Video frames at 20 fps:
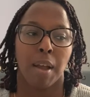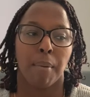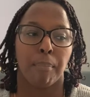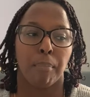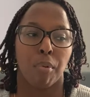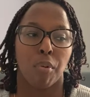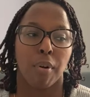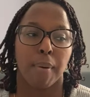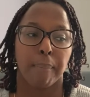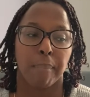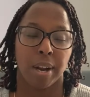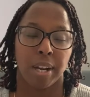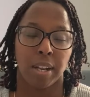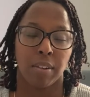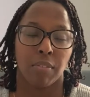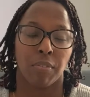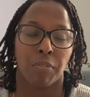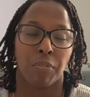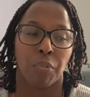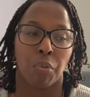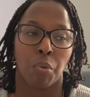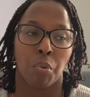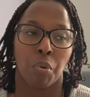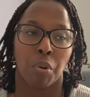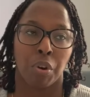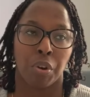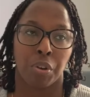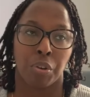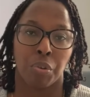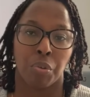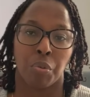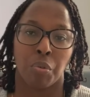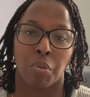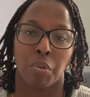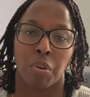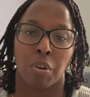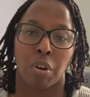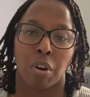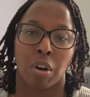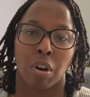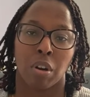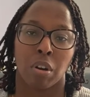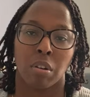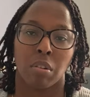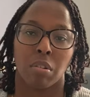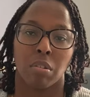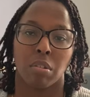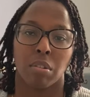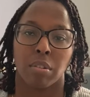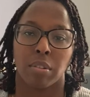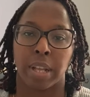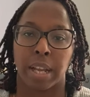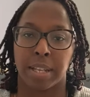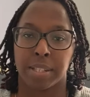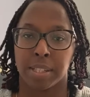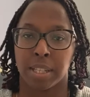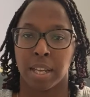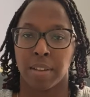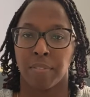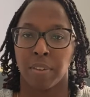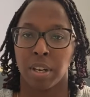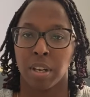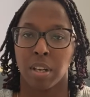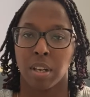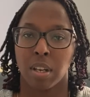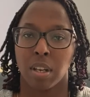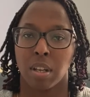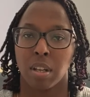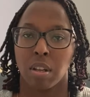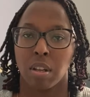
more money for your Thanksgiving